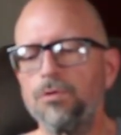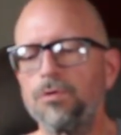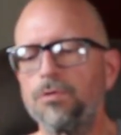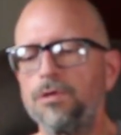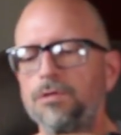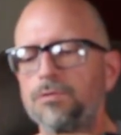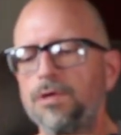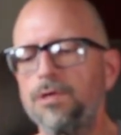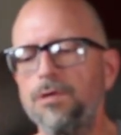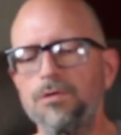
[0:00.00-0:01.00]
crease
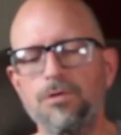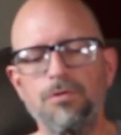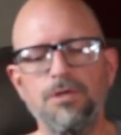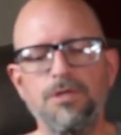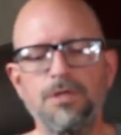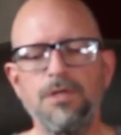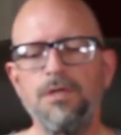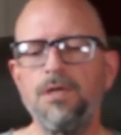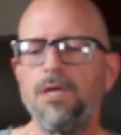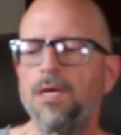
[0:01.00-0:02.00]
right here is creased
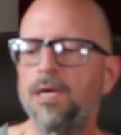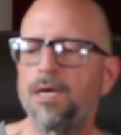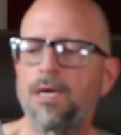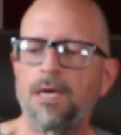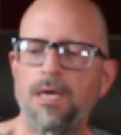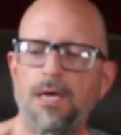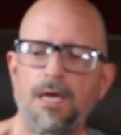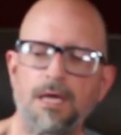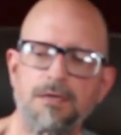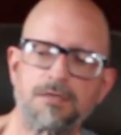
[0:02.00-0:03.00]
in,
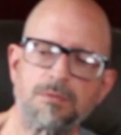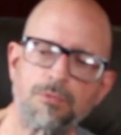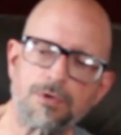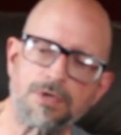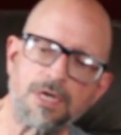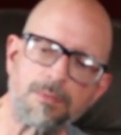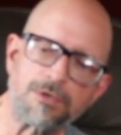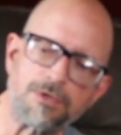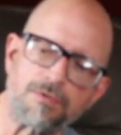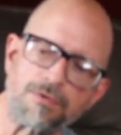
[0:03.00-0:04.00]
and some more
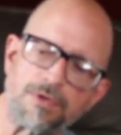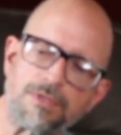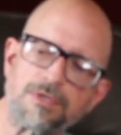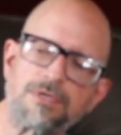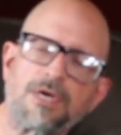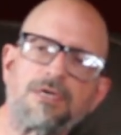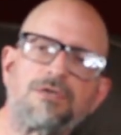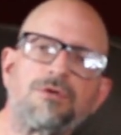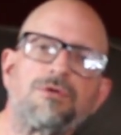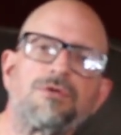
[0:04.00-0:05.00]
damage over on this side
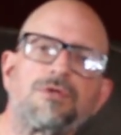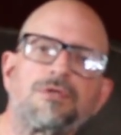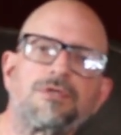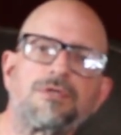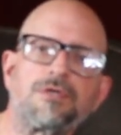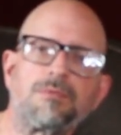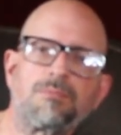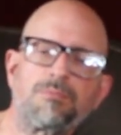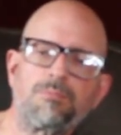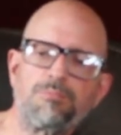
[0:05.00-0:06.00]
too, as you can see.
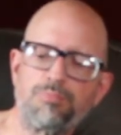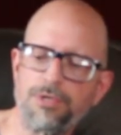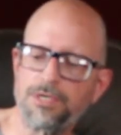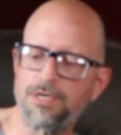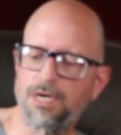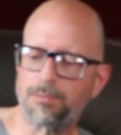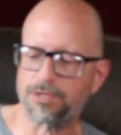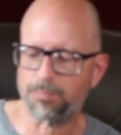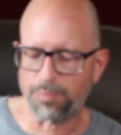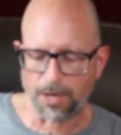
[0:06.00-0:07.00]
Pretty
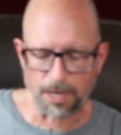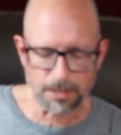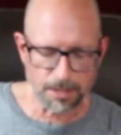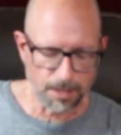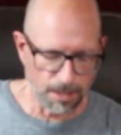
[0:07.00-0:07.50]
damaged box